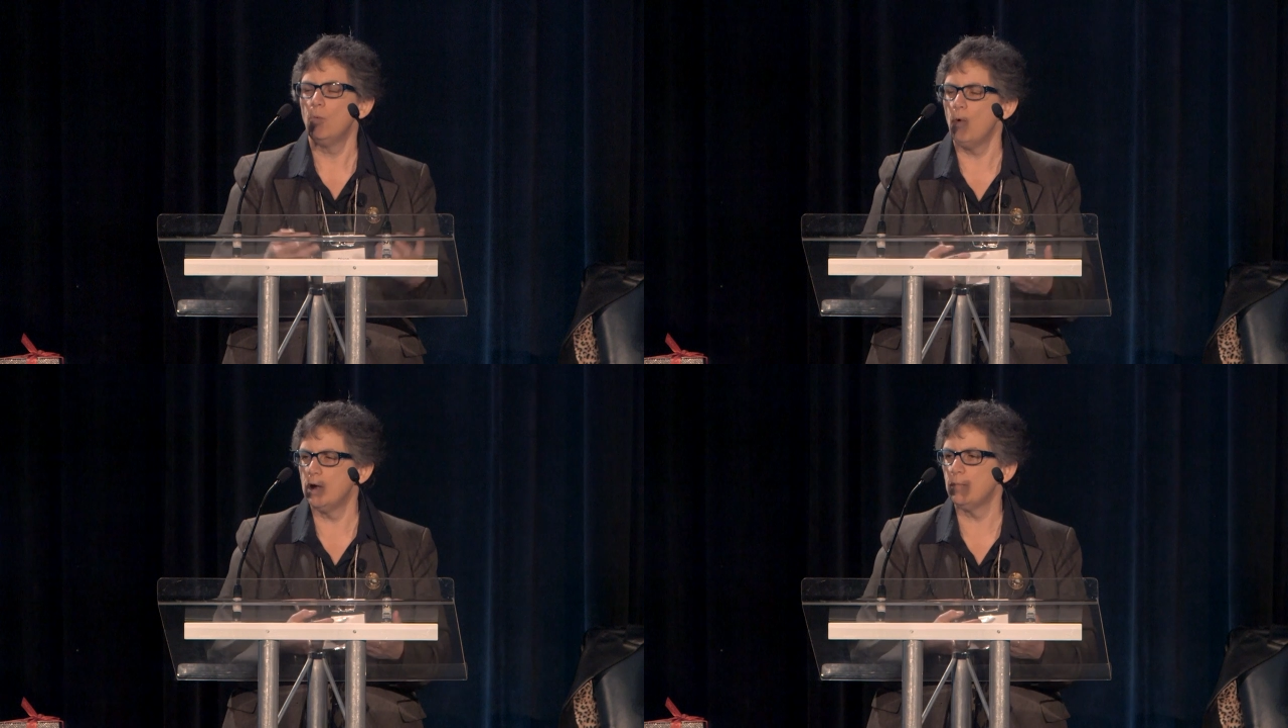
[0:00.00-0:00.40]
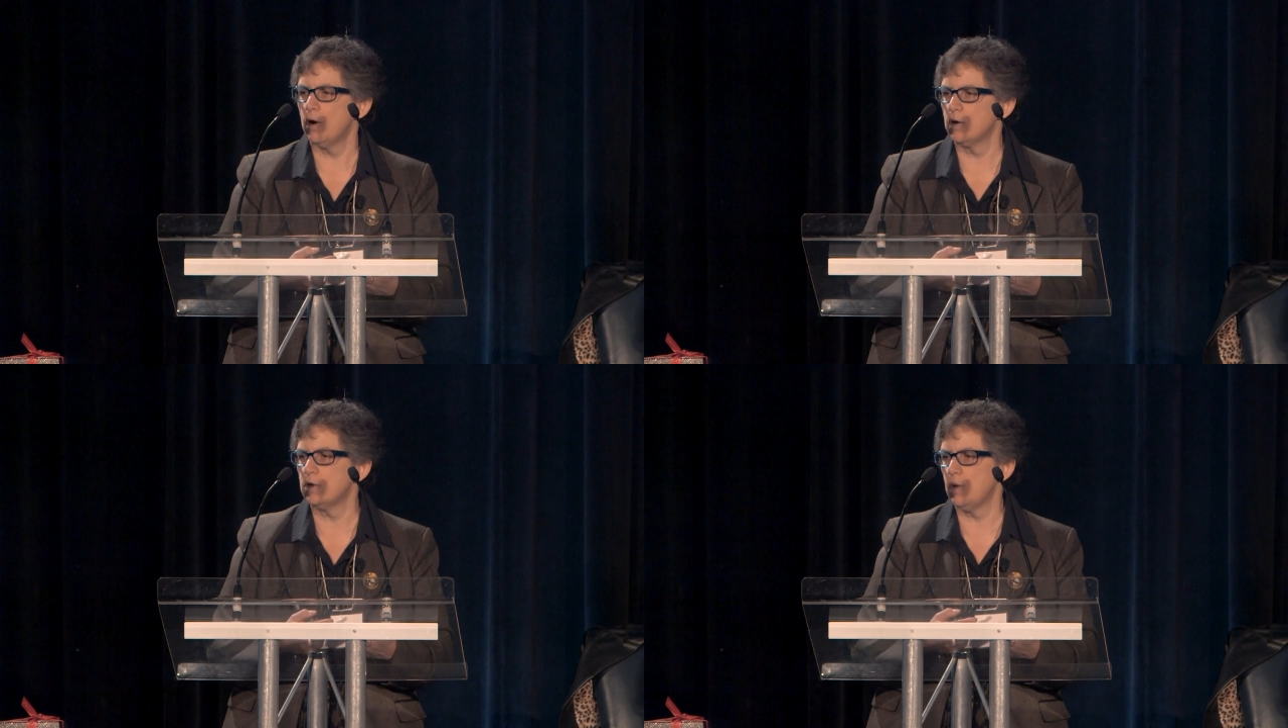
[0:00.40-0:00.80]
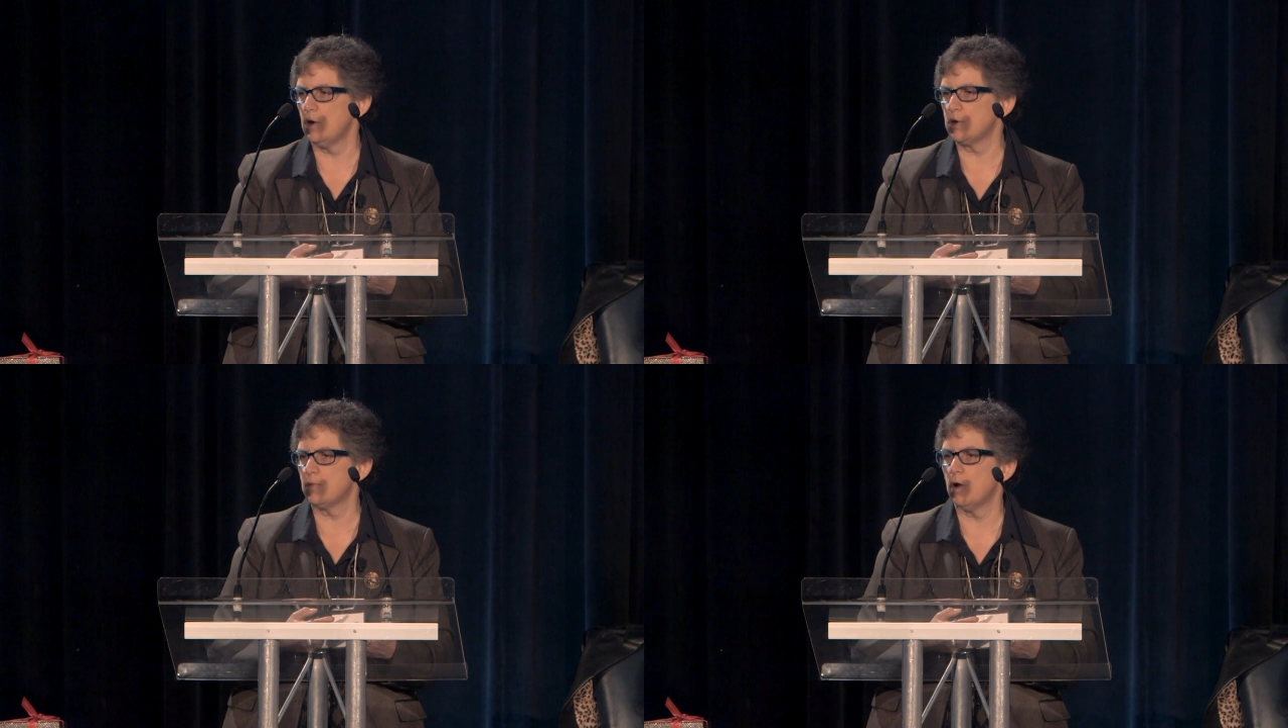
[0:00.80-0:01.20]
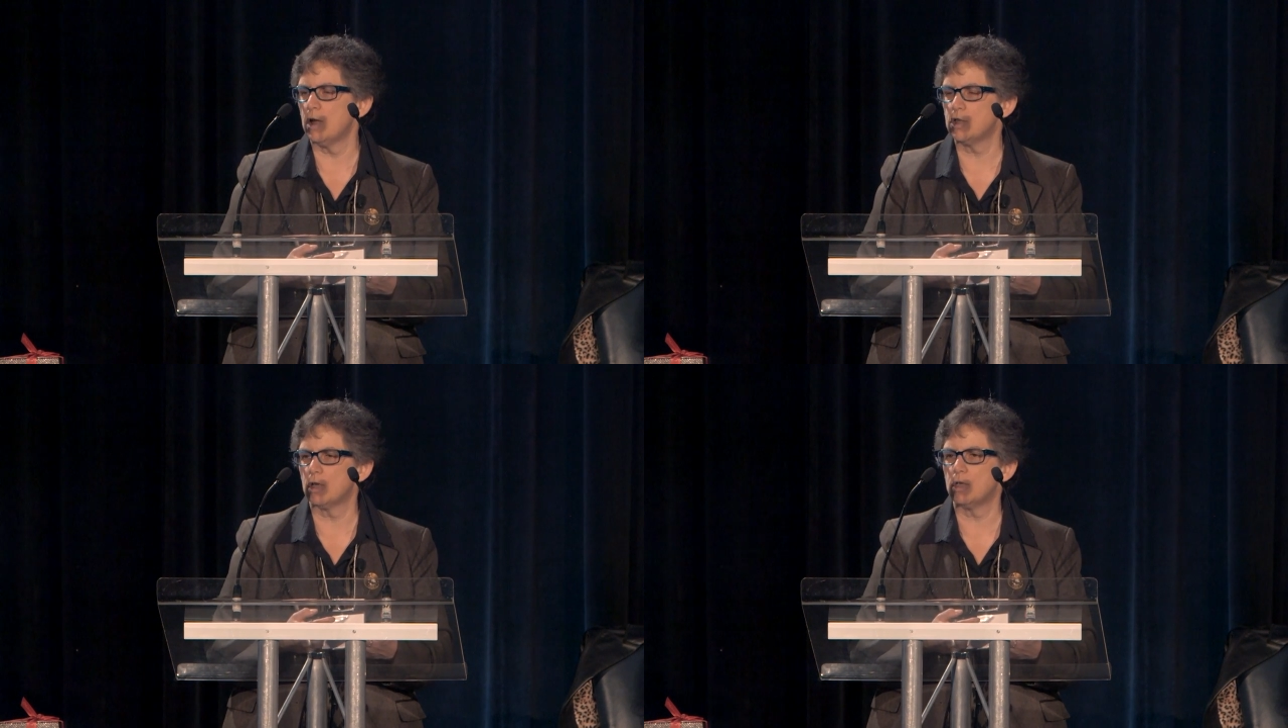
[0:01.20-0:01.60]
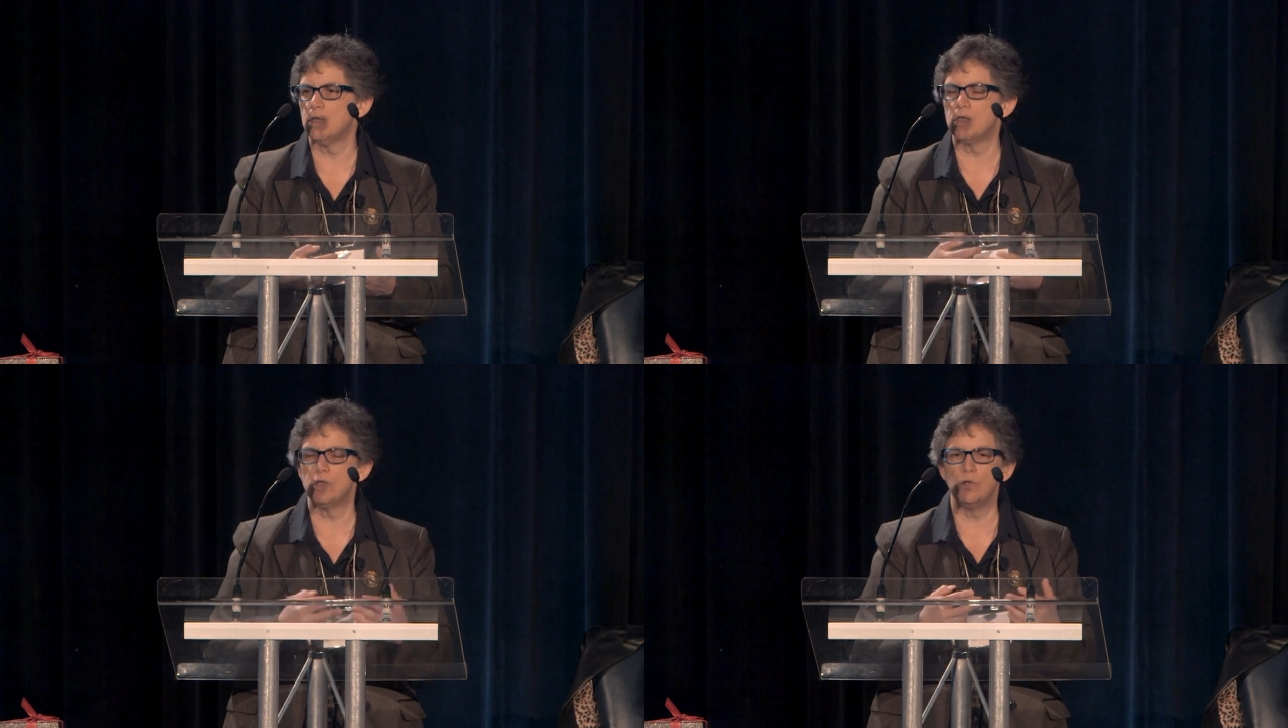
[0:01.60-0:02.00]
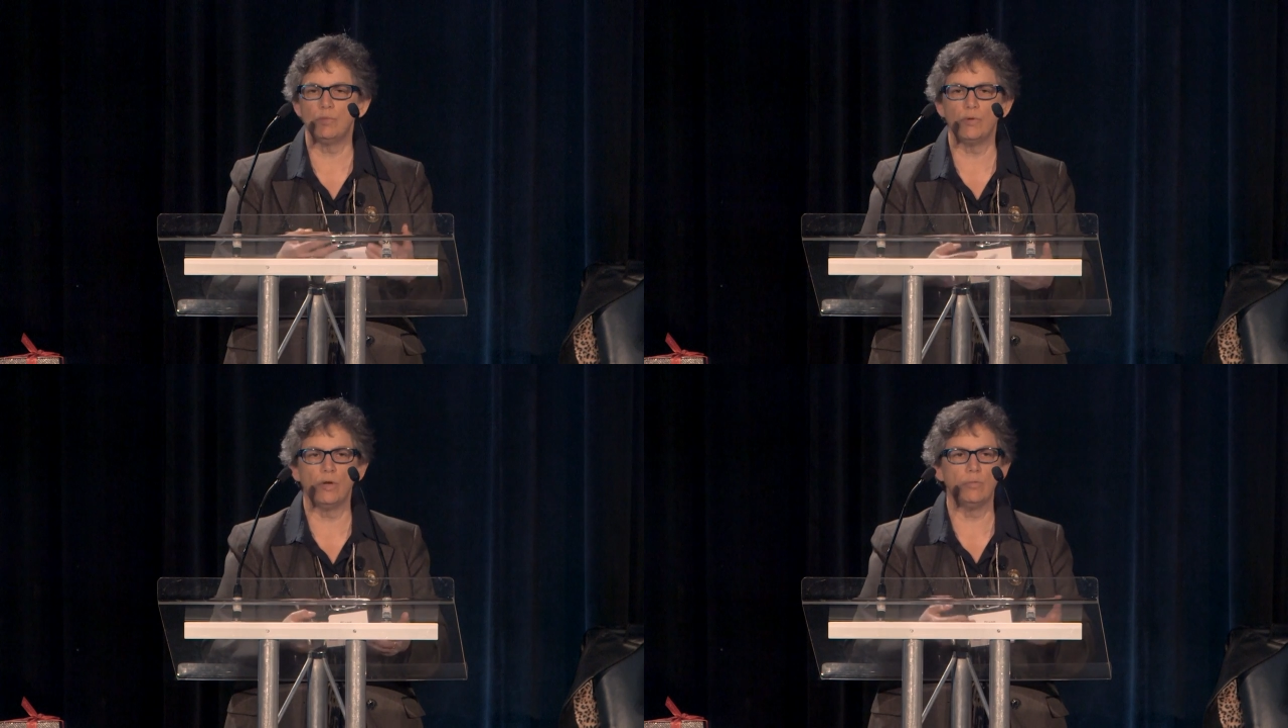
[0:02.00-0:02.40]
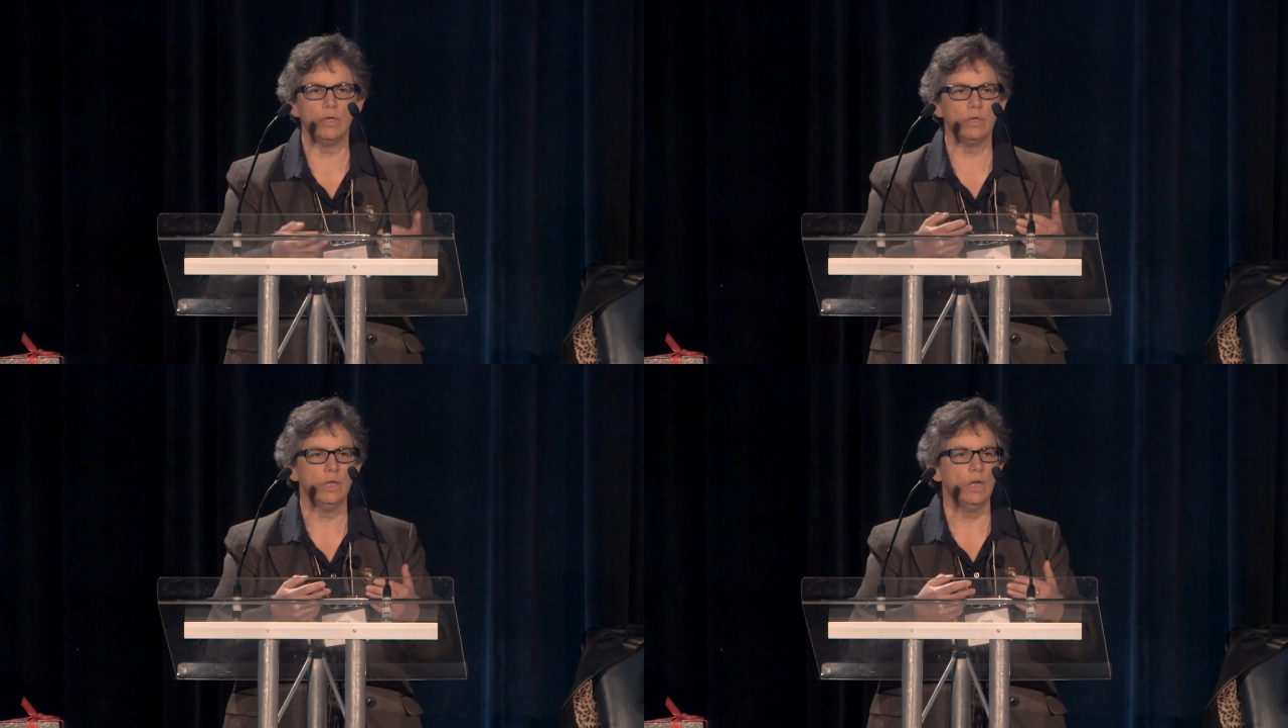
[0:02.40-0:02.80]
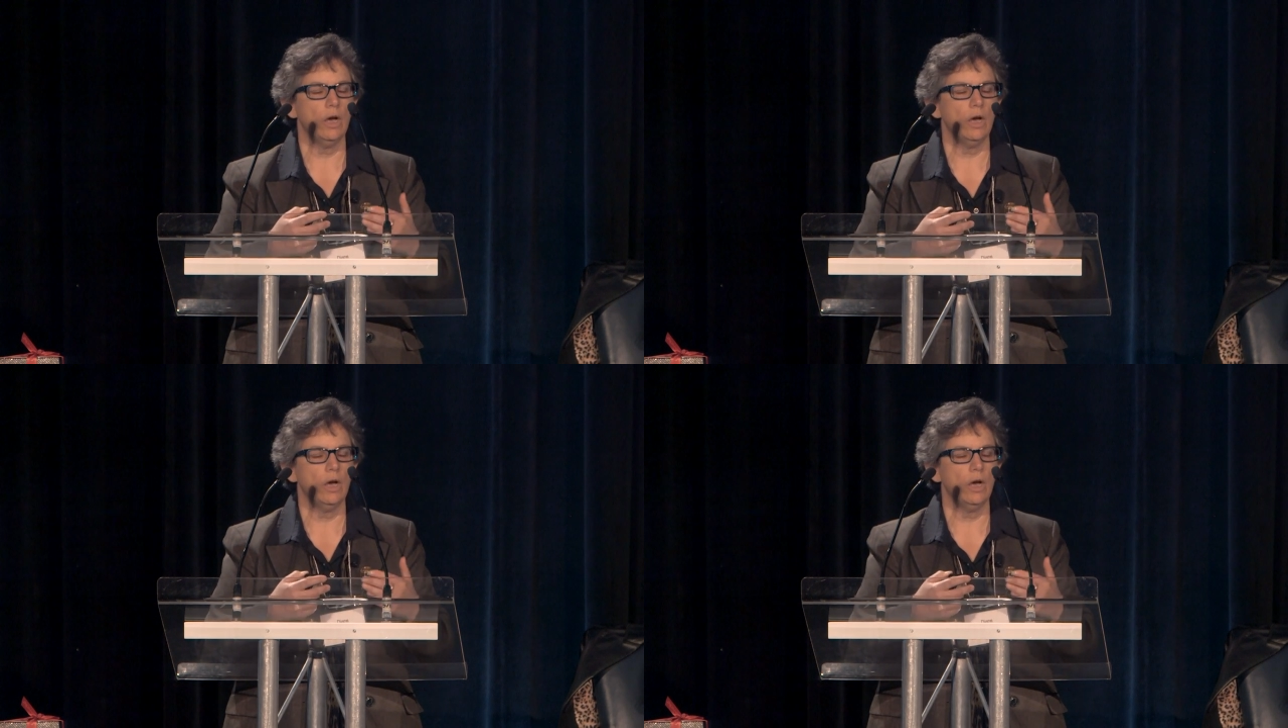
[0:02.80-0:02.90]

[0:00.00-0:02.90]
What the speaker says: One part of the MELS project is the deployment